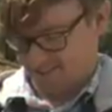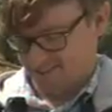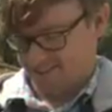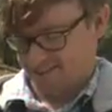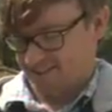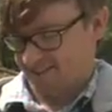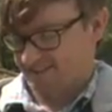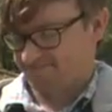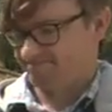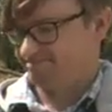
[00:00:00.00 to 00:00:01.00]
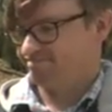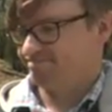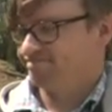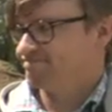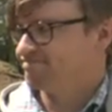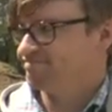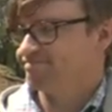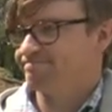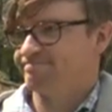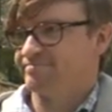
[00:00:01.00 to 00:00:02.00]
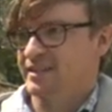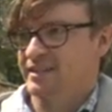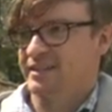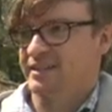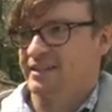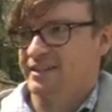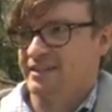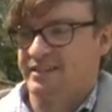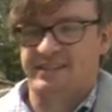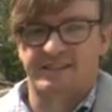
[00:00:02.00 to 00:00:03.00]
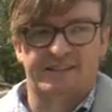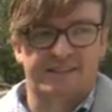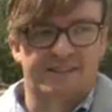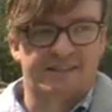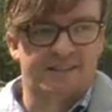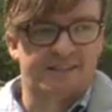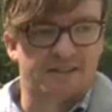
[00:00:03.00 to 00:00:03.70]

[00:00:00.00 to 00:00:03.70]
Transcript: No one is speaking in this clip.